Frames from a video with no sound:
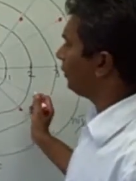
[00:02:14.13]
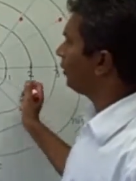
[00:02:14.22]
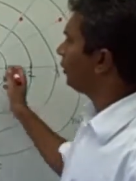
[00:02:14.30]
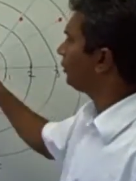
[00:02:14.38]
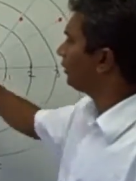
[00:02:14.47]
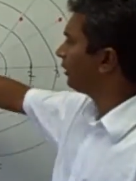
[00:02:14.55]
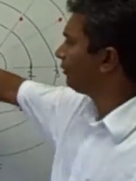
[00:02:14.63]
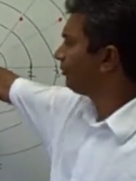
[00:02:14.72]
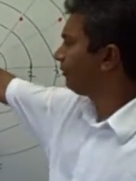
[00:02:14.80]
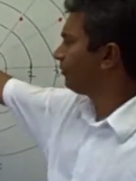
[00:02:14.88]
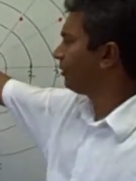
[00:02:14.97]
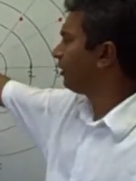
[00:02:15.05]

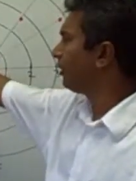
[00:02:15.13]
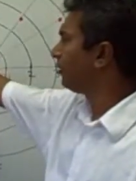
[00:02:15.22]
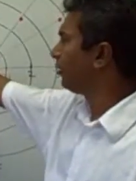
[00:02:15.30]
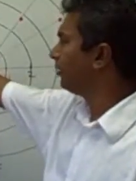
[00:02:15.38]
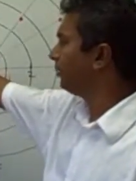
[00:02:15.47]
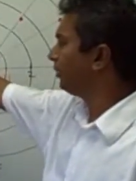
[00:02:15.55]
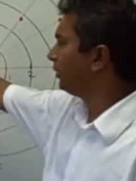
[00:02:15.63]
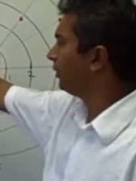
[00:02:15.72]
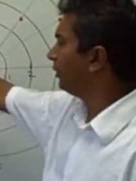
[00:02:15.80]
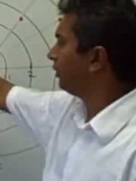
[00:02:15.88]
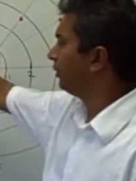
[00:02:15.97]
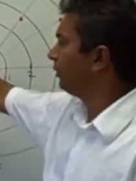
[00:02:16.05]
150 degrees,
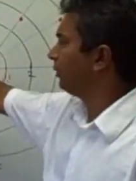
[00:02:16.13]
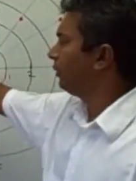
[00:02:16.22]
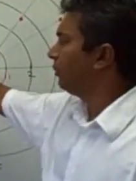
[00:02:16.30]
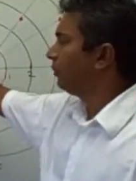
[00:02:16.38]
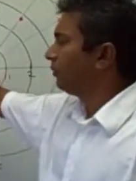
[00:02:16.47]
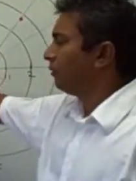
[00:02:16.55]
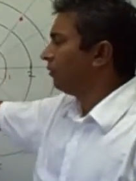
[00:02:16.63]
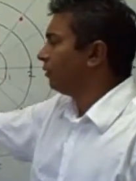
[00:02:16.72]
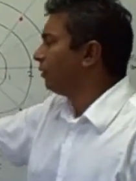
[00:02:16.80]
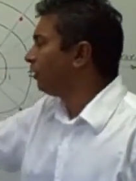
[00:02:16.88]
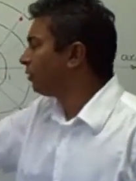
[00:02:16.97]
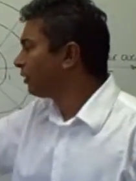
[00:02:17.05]

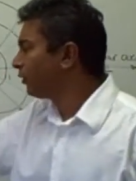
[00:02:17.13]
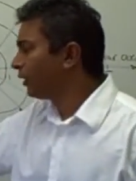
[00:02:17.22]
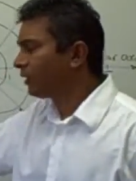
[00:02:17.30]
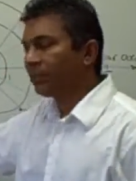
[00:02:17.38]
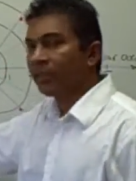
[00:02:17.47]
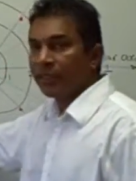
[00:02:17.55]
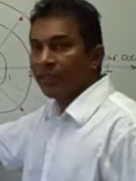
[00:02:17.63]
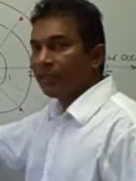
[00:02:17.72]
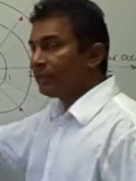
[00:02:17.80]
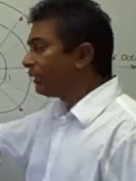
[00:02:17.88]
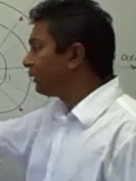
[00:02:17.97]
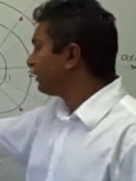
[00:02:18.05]
our directed
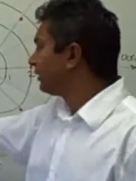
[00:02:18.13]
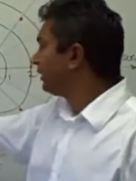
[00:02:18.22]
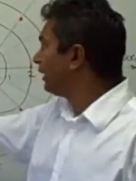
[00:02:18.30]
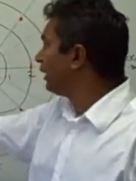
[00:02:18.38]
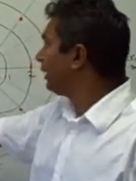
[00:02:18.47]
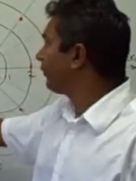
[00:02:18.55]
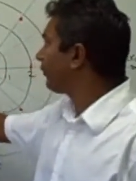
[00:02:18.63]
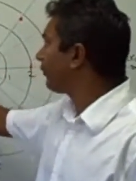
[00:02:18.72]
distance is negative